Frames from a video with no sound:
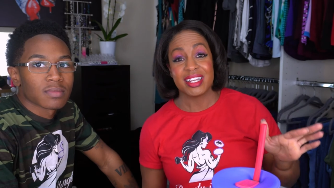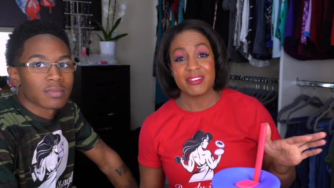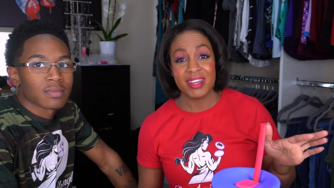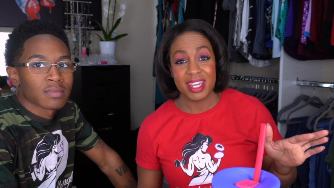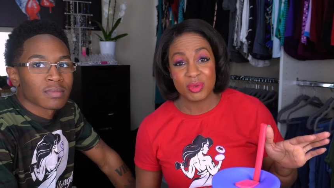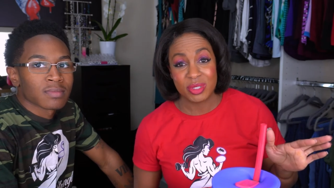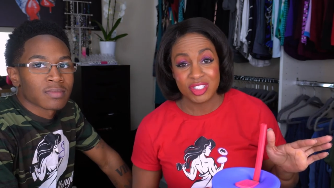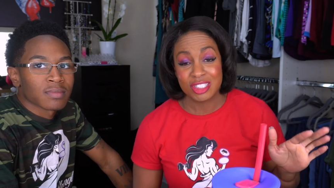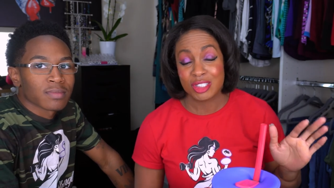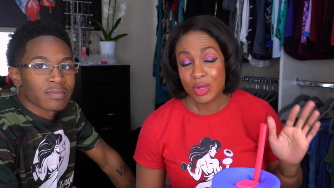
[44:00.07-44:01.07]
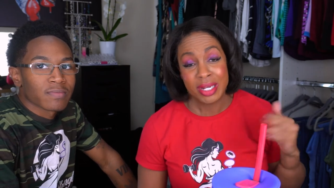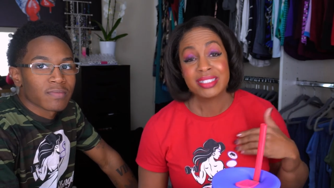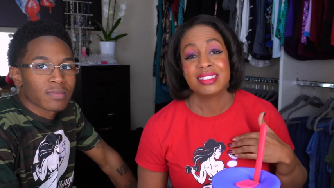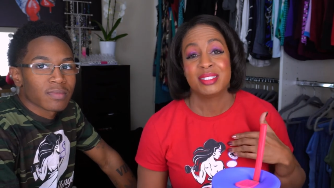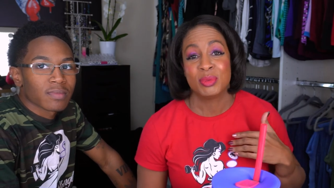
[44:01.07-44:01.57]
Speaker 1: left hand, which is
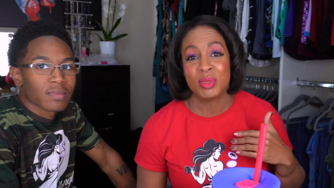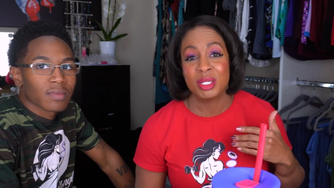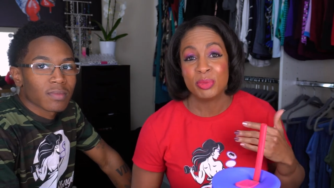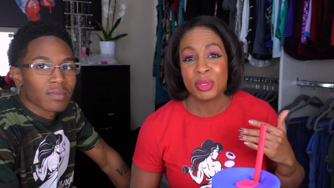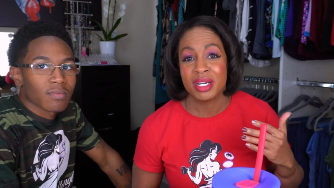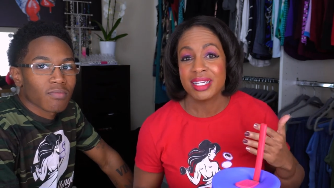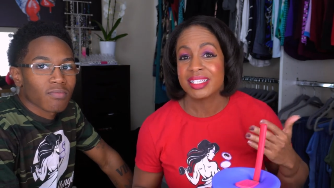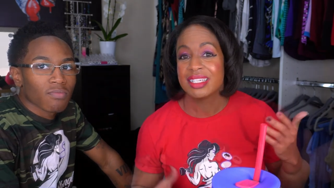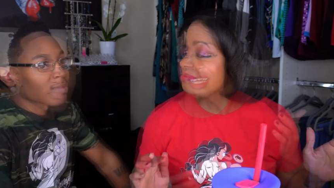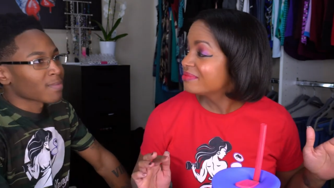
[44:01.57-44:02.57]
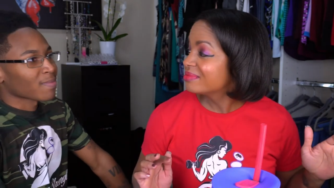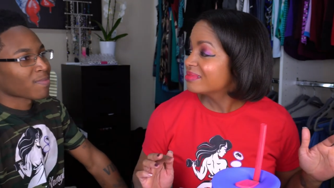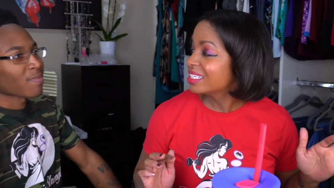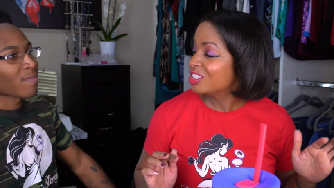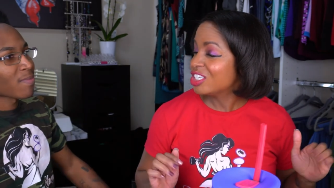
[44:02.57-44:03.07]
crazy to me. But good